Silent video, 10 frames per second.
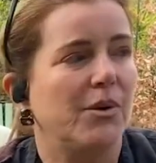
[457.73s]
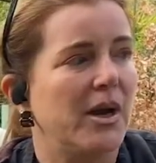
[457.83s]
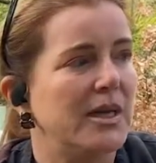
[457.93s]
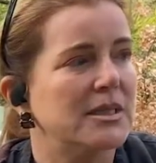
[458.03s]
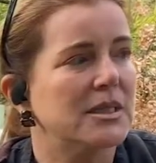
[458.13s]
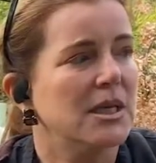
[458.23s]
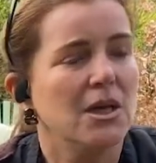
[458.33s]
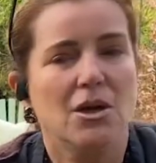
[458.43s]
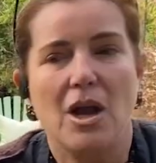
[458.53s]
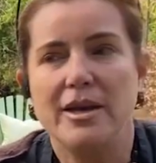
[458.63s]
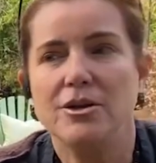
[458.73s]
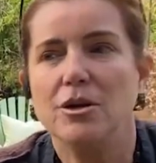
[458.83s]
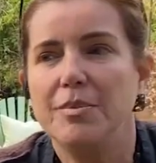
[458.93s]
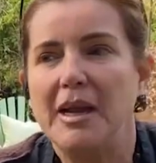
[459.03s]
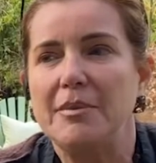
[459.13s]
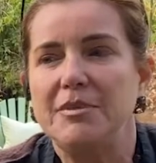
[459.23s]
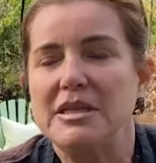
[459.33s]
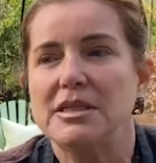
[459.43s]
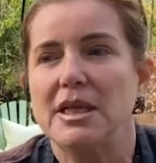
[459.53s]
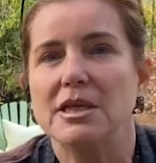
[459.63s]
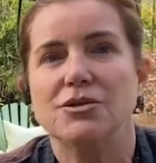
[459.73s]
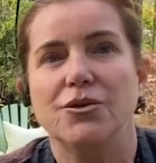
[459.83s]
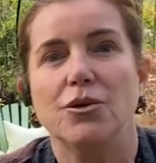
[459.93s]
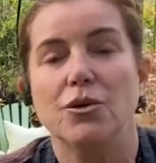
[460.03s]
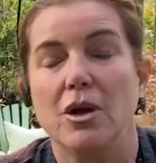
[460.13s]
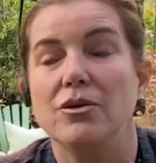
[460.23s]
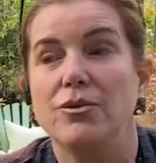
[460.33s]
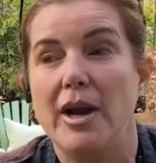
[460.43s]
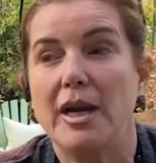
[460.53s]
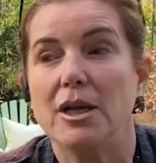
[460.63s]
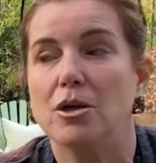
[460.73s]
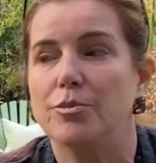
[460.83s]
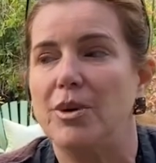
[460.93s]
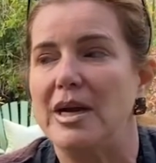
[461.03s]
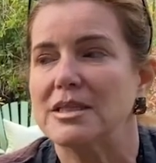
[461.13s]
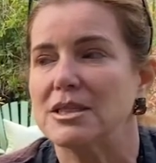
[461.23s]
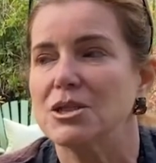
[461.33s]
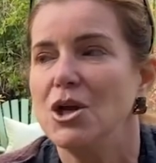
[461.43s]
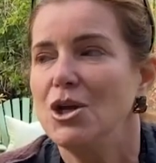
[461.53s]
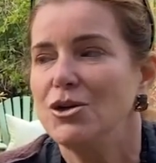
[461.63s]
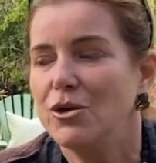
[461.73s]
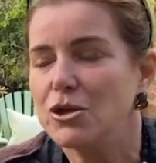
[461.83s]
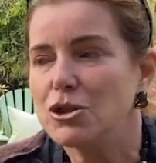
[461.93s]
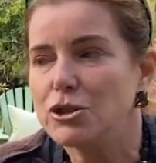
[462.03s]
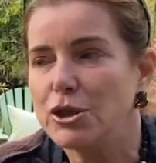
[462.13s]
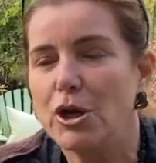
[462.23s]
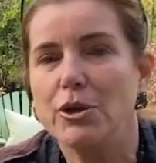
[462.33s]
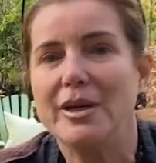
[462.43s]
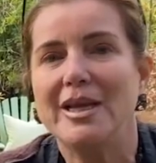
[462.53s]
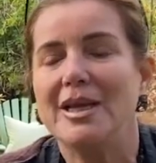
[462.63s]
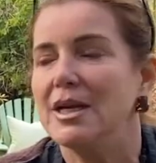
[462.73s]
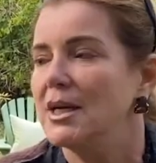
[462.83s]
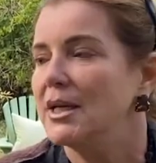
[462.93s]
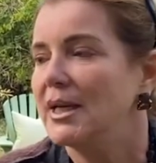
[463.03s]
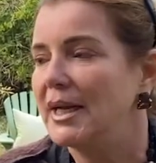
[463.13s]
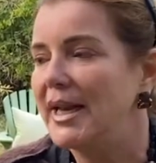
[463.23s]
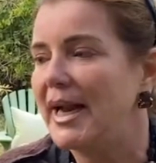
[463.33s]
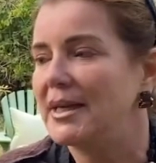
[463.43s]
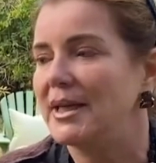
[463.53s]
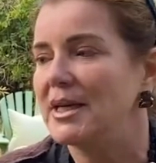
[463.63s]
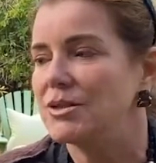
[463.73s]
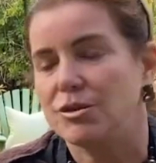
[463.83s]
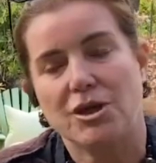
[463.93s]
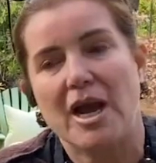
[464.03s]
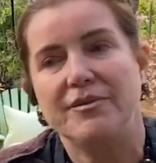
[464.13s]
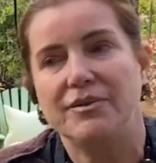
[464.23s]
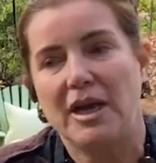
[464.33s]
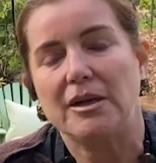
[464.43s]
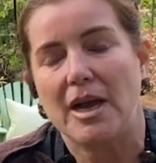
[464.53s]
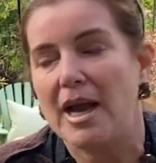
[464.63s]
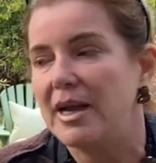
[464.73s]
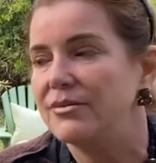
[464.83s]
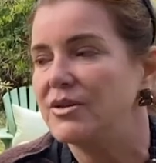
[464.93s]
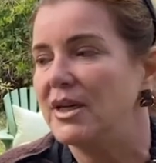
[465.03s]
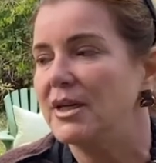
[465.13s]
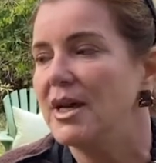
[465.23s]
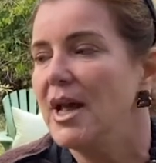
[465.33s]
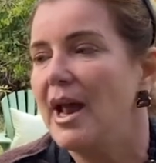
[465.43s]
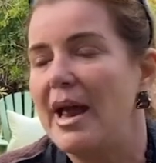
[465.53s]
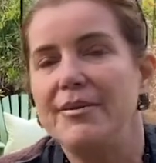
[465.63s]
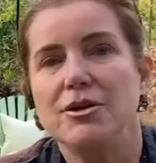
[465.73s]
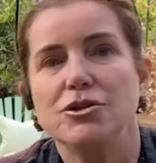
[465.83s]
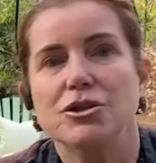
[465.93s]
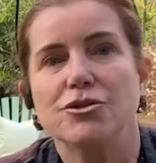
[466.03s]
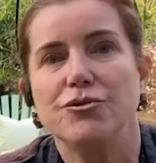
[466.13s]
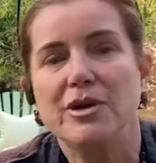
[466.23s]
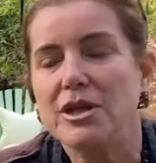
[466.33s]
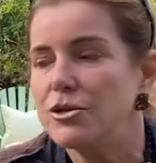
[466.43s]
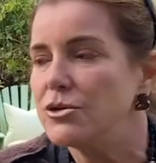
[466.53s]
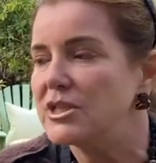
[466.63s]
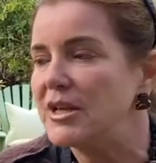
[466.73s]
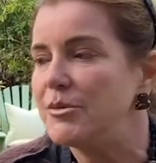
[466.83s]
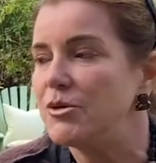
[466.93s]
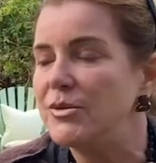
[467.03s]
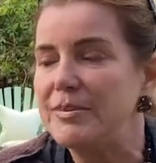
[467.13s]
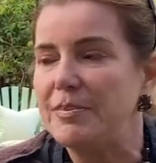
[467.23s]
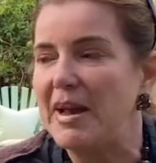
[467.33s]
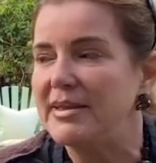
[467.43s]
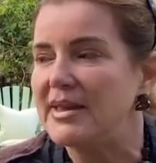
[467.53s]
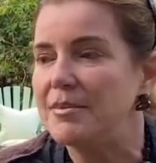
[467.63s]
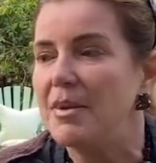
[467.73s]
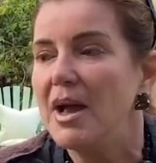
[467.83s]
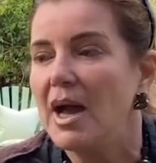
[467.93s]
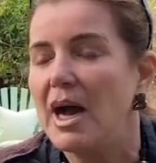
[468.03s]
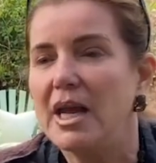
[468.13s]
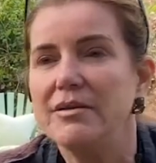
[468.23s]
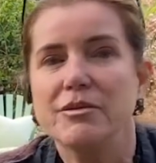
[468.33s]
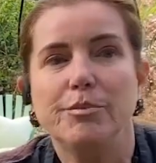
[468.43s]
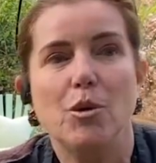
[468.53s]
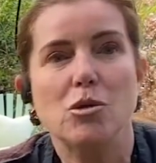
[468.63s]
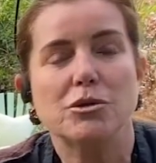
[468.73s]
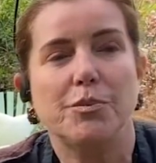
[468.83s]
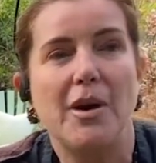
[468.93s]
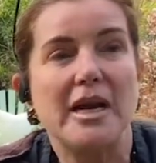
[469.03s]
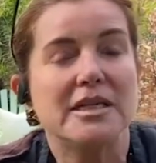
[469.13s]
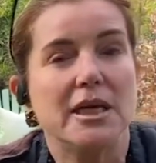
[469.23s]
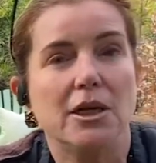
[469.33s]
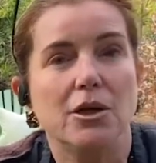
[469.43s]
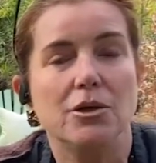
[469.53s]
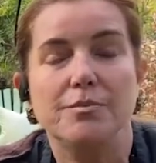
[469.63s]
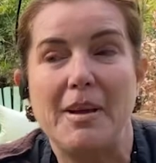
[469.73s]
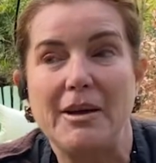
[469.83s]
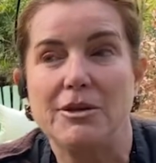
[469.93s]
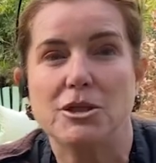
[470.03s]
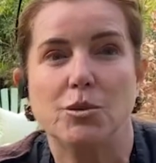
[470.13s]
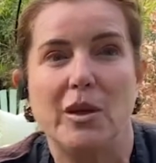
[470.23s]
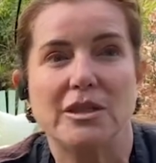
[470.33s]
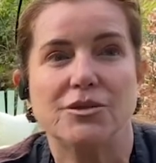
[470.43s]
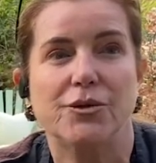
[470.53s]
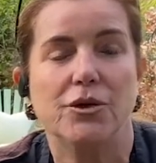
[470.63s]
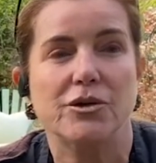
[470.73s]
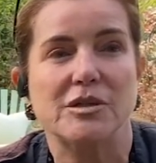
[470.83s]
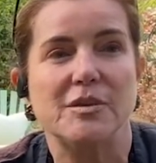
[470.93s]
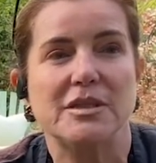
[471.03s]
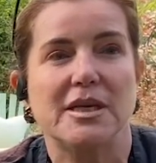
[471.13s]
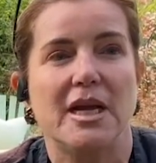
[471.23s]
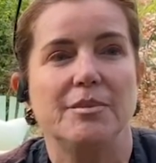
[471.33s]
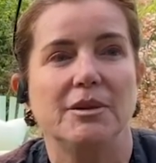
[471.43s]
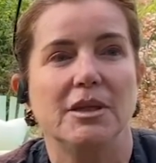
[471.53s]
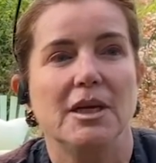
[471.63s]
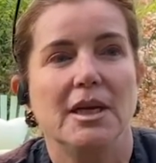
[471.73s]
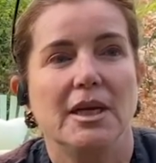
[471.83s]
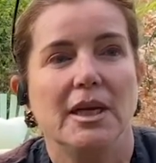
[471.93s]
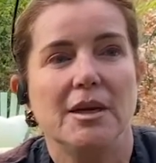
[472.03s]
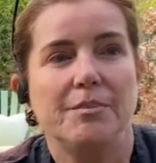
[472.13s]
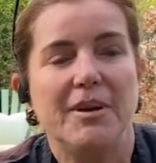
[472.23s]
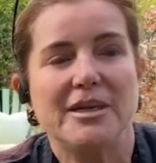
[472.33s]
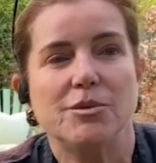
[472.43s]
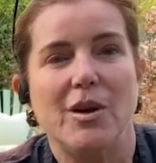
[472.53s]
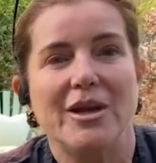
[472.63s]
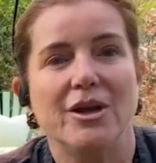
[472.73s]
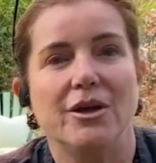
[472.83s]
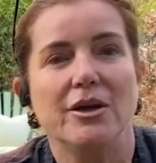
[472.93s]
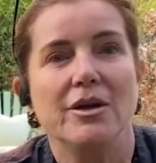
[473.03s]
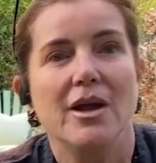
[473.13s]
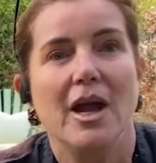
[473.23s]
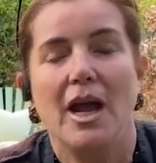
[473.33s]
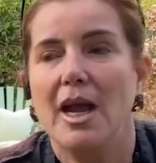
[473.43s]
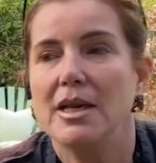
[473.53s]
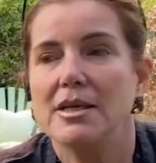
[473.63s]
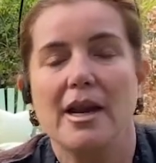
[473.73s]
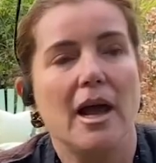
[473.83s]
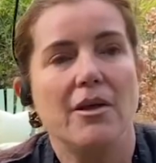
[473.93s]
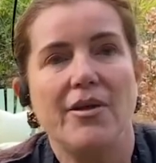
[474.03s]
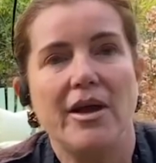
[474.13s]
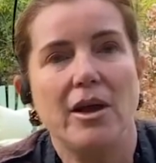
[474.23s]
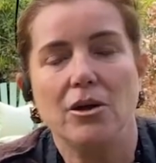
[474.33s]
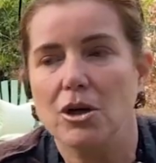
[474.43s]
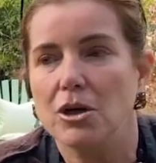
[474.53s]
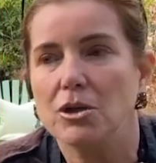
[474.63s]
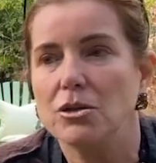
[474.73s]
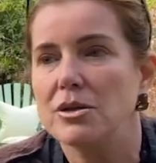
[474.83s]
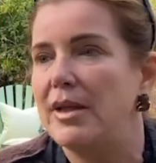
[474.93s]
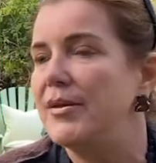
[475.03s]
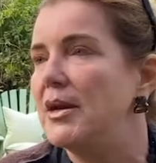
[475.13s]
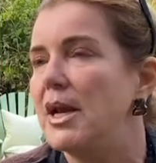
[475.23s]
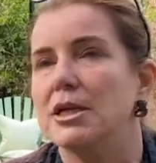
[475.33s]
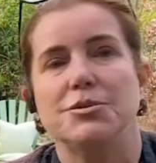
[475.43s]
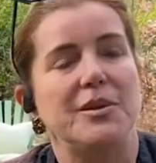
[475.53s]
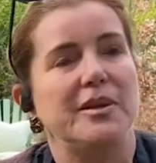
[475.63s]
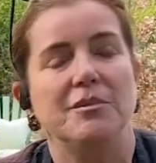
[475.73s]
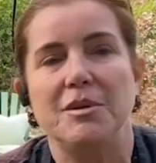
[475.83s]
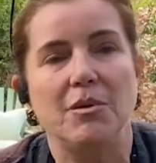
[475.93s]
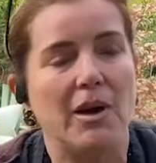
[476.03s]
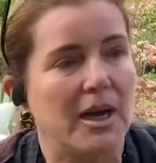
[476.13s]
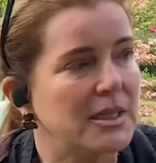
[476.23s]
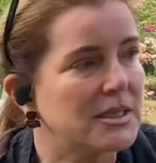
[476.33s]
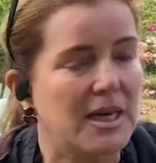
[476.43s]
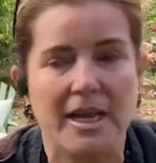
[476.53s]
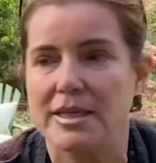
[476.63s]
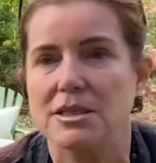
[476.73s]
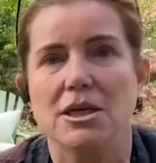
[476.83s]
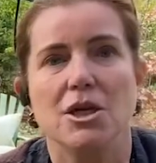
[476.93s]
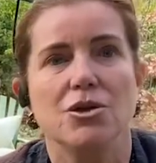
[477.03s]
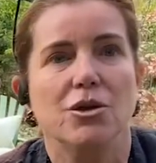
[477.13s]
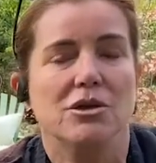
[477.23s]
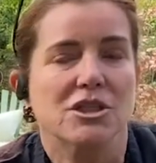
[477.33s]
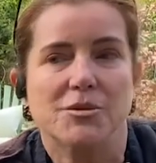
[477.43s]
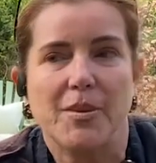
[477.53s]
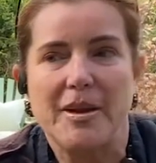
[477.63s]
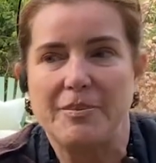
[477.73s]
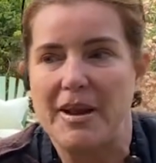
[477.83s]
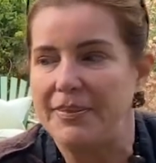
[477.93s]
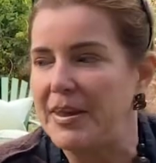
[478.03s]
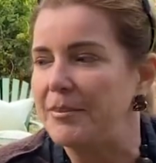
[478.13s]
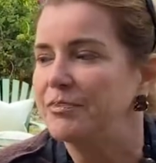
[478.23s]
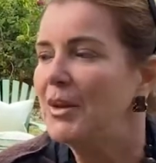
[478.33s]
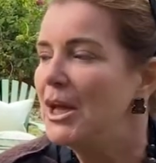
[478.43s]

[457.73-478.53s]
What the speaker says: Price, and you can pick up these things for really good prices. You've got to slowly collect things, which I have done, and then you just reuse them, you repaint them. I even bought bright yellow parrots once for a Christmas table in Pet one year, and now they are gold, and then next week they'll be white, and you can just spray paint them.